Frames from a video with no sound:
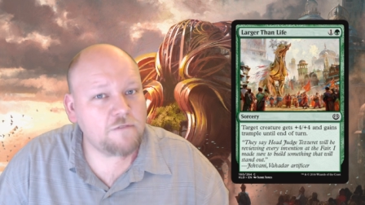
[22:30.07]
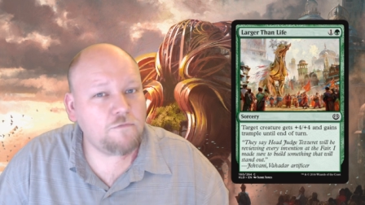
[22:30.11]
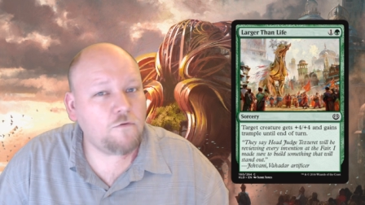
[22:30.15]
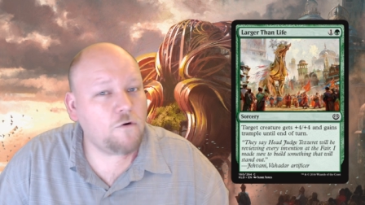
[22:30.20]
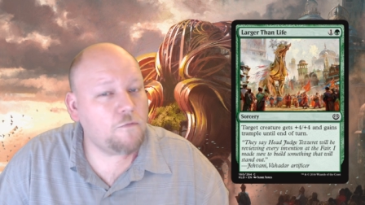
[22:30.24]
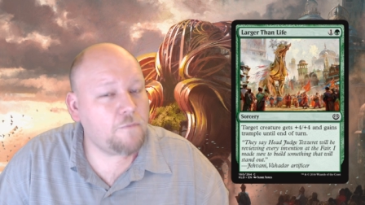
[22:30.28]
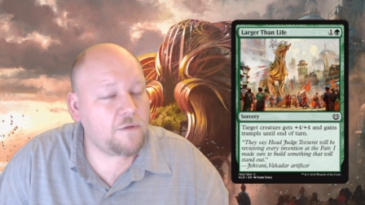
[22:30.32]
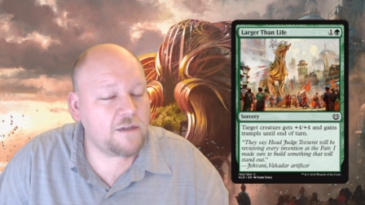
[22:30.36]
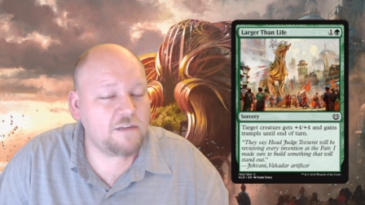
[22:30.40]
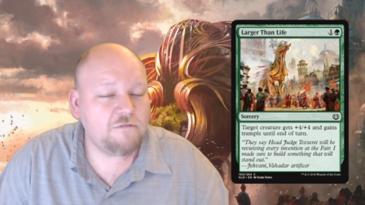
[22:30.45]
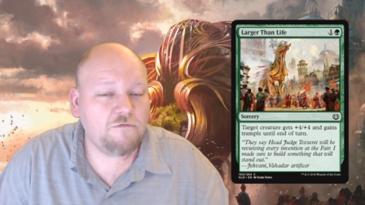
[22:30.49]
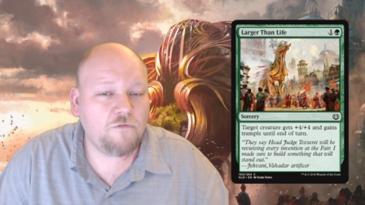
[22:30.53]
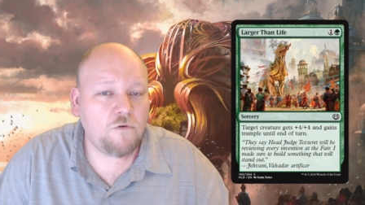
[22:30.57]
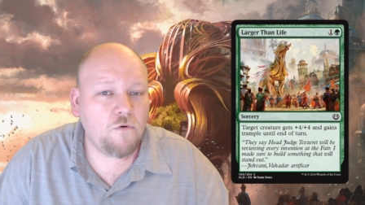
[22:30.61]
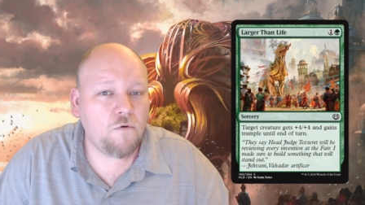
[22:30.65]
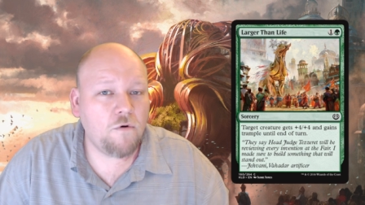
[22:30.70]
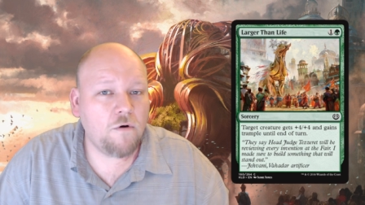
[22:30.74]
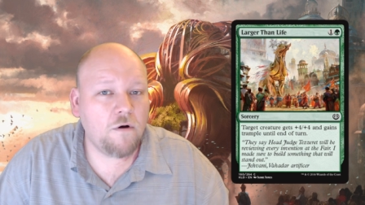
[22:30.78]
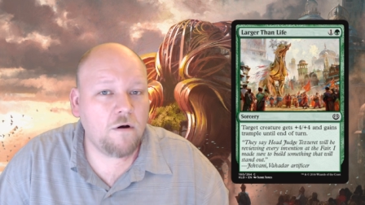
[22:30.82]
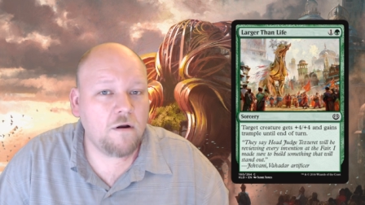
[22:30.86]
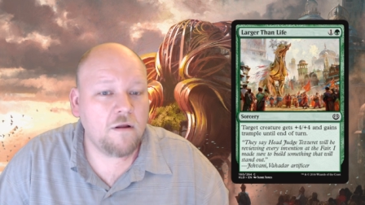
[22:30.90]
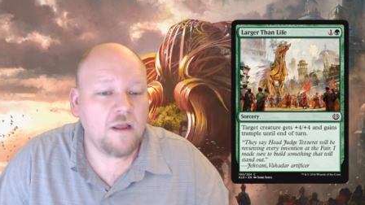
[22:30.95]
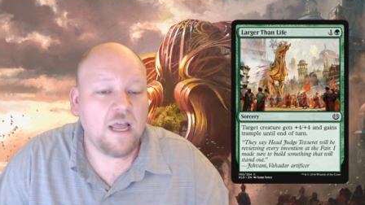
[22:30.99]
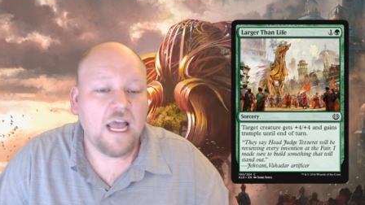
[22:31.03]
four plus
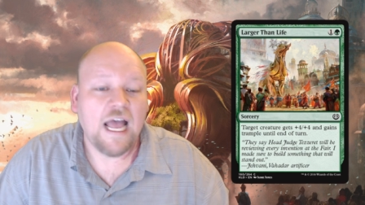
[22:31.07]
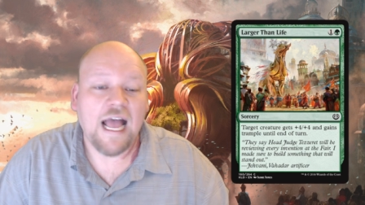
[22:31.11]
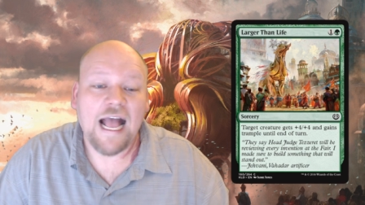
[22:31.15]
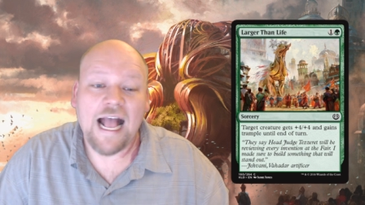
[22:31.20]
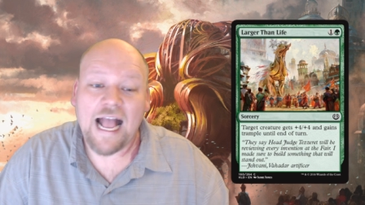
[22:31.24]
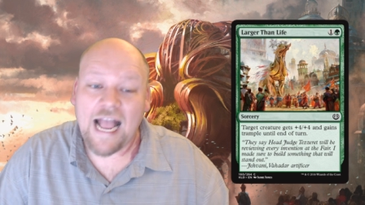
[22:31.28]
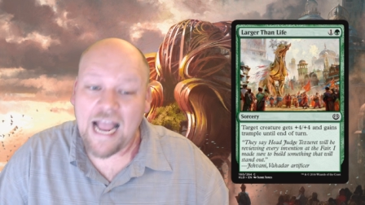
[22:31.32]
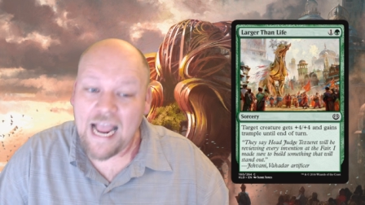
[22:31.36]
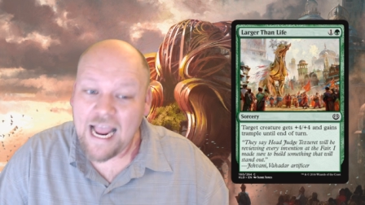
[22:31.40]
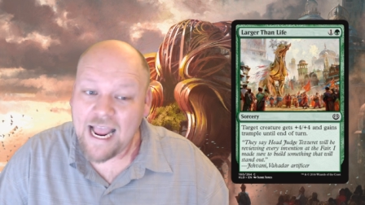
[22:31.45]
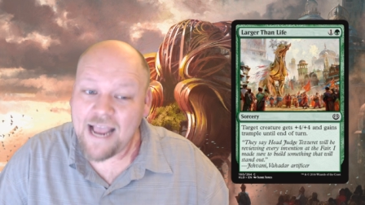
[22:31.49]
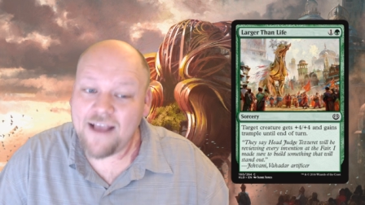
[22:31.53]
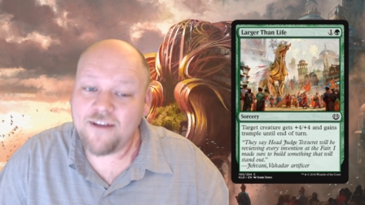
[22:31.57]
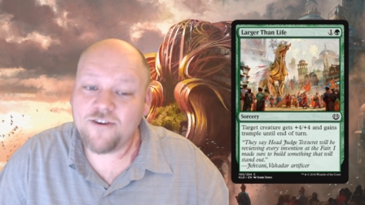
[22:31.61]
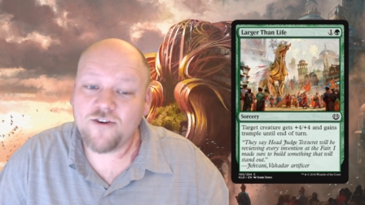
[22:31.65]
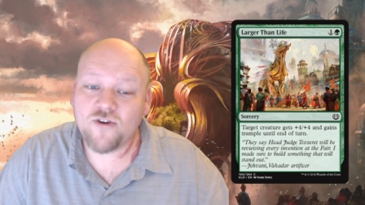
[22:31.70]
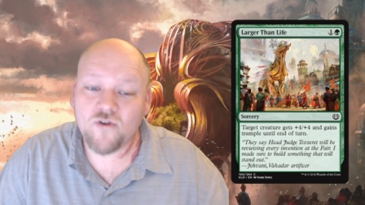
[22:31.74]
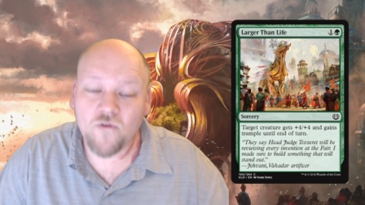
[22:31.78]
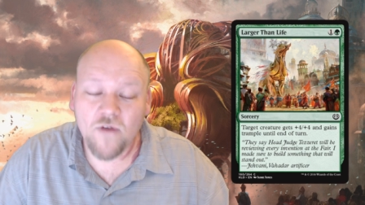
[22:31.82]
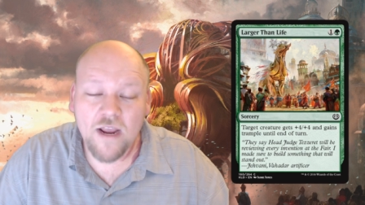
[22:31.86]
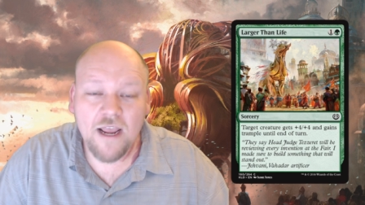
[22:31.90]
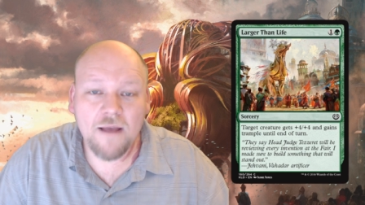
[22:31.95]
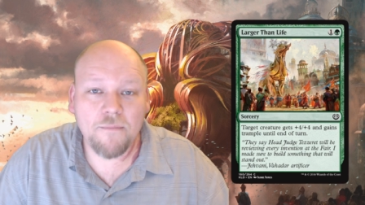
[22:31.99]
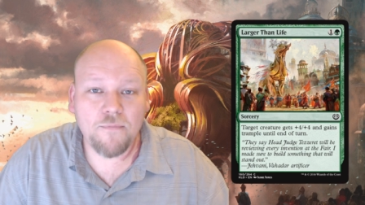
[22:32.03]
four and
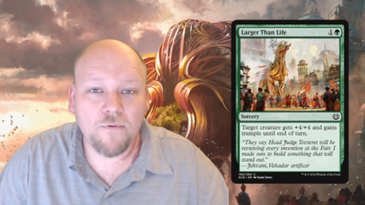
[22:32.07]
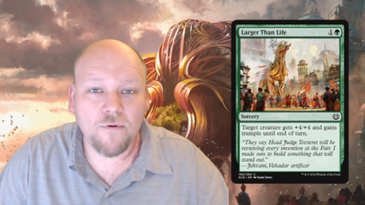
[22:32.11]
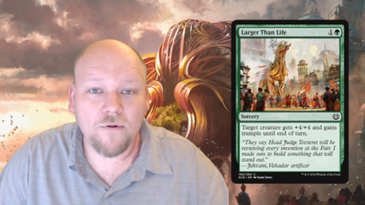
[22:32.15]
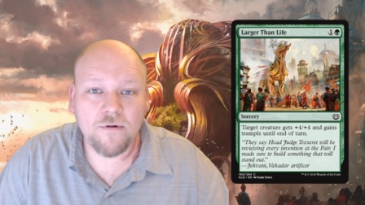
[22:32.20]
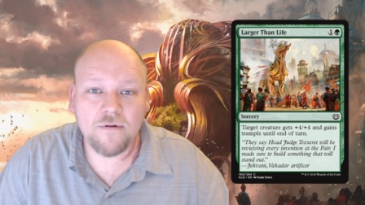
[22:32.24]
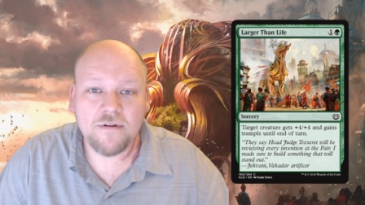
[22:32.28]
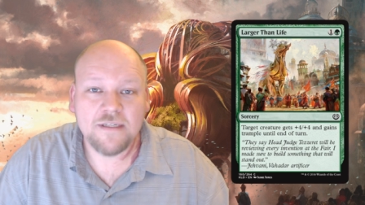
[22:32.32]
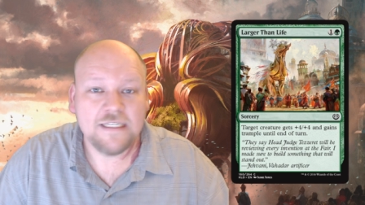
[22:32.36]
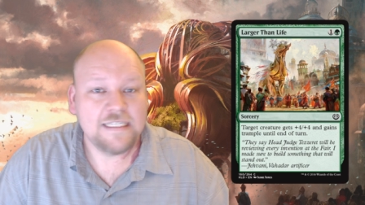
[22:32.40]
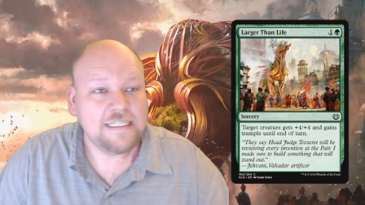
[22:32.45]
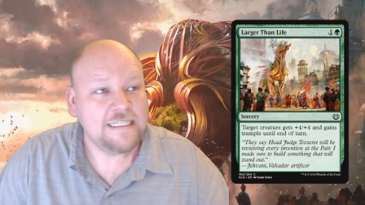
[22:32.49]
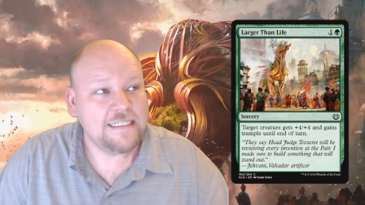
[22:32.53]
trample